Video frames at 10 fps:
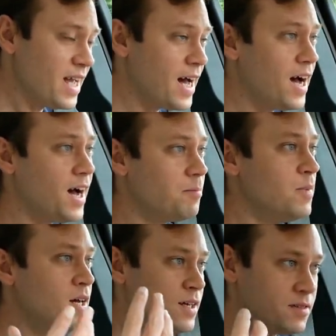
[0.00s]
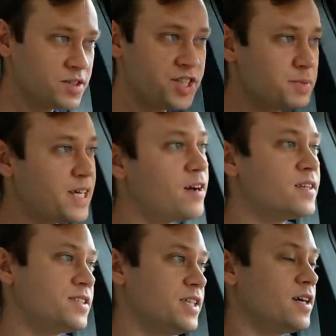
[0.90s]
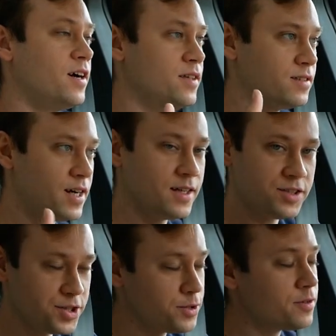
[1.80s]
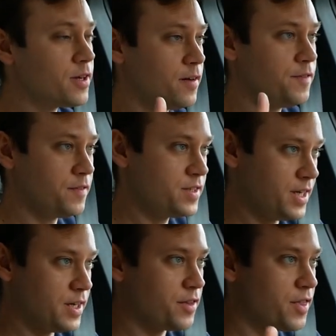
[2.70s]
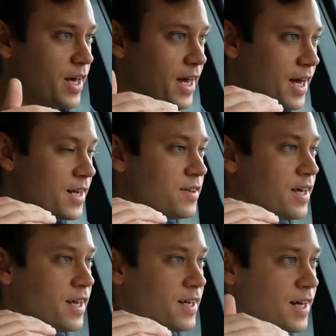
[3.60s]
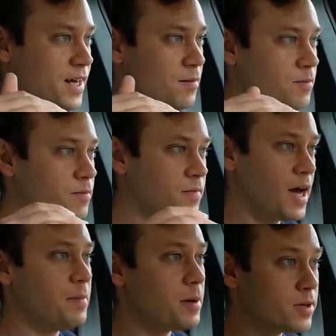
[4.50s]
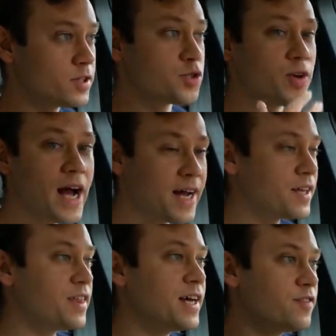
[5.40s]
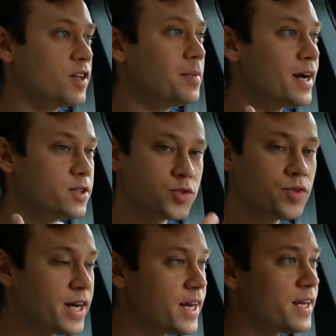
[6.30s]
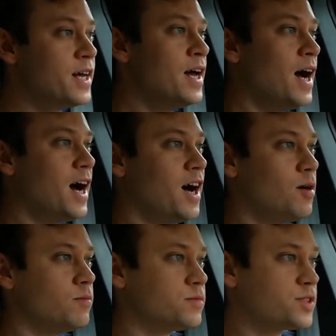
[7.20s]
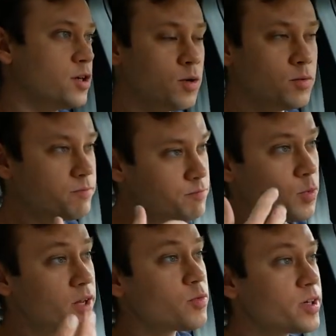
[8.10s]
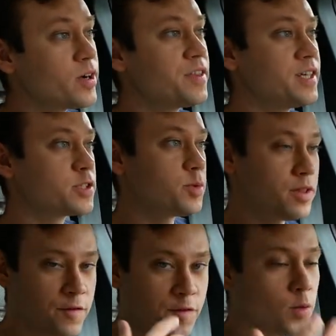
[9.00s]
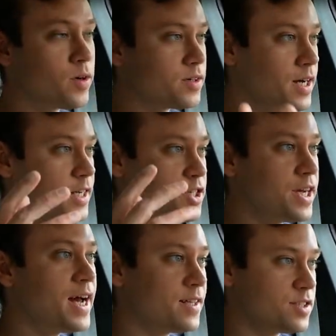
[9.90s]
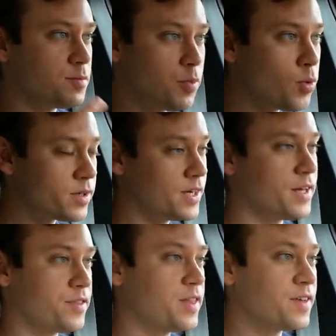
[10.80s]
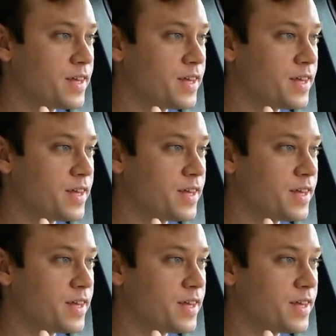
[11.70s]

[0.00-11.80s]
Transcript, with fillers: um, ships out on the on uh, June 15th, uh, and then um, I'm able to track it thankfully by train. Um, so one of the really great things is with the Ford uh, chat support uh, thing,